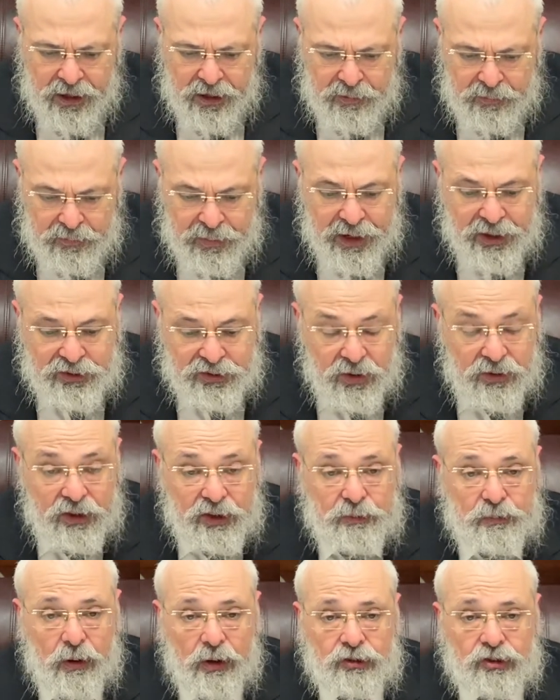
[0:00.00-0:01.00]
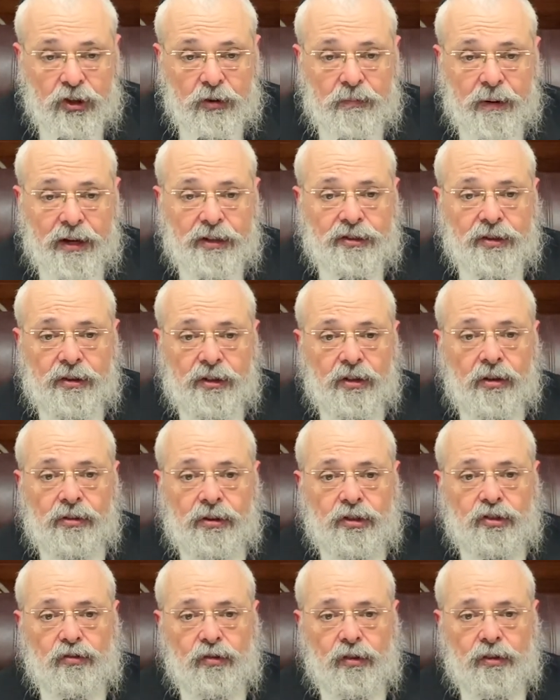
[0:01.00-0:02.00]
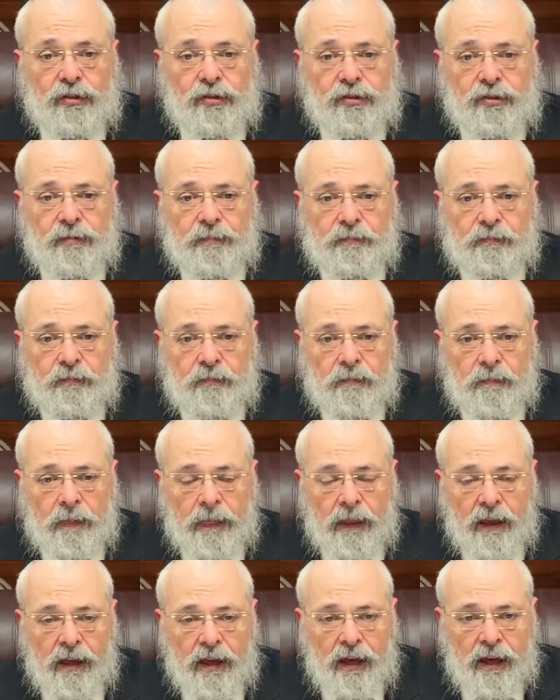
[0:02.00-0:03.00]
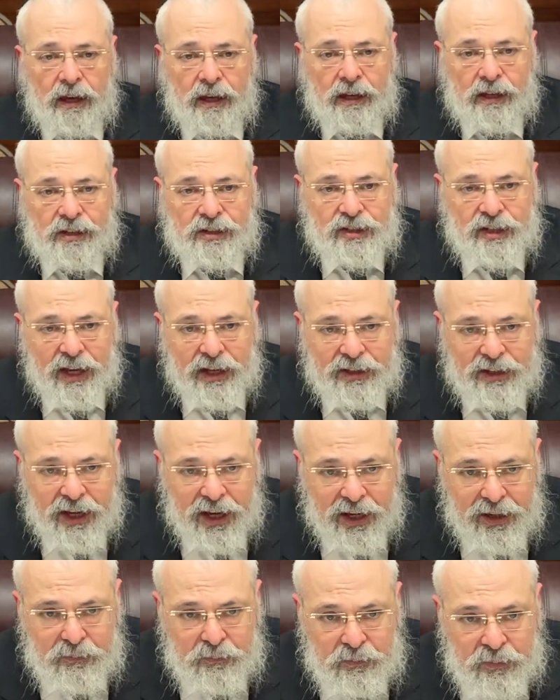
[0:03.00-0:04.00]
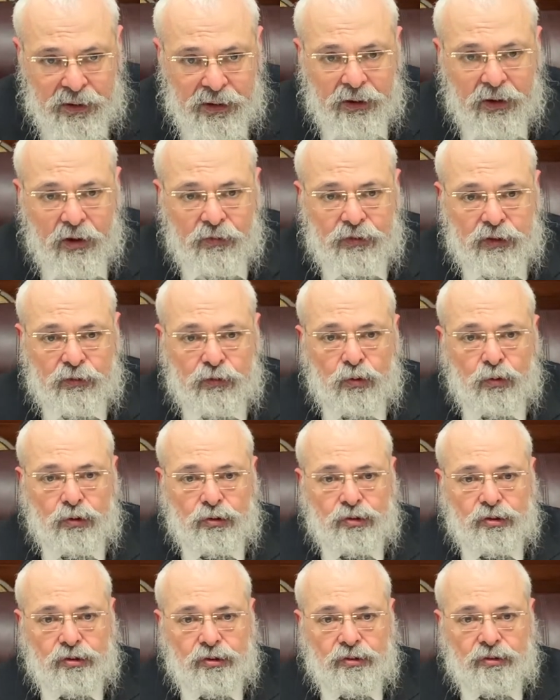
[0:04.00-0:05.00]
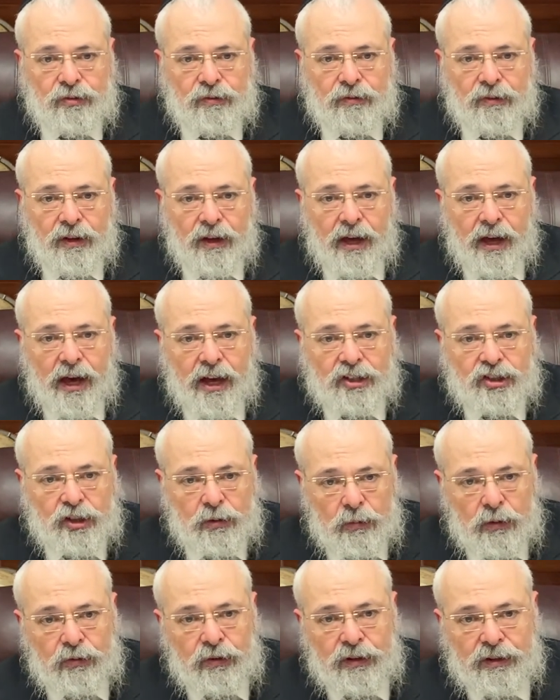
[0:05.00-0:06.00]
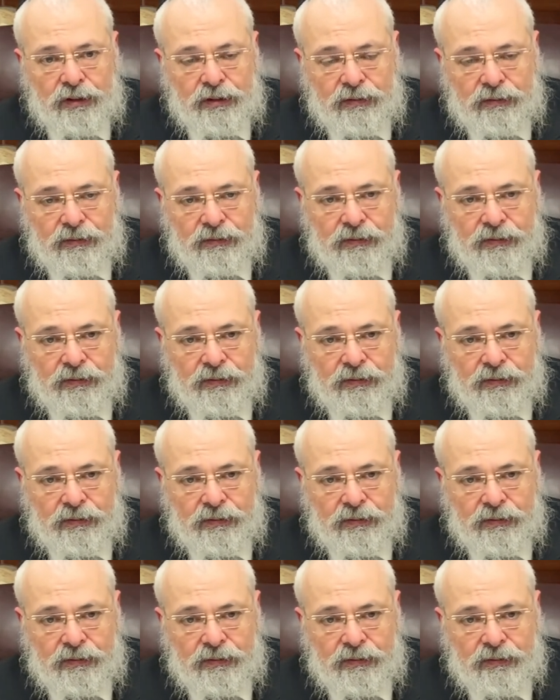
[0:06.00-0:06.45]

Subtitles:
based on this pasuk, based on this verse, is that a bill of divorce has to be written,